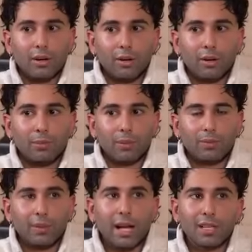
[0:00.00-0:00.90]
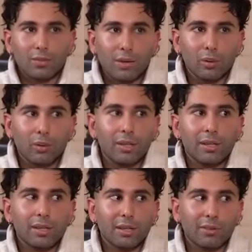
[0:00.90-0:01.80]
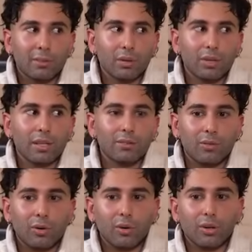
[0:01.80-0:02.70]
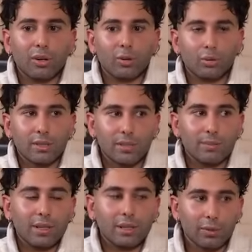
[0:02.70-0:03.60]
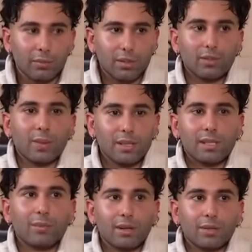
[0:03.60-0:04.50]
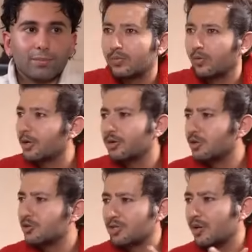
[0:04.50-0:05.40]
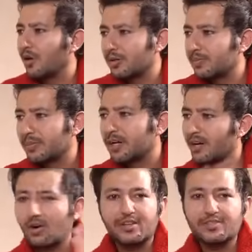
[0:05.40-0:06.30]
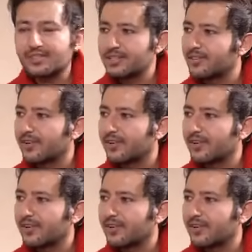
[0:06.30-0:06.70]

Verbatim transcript: Um, but that's where I'm going if I'm looking for a wholesome meal to put into my stomach. What do you usually order? Maybe our audiences can.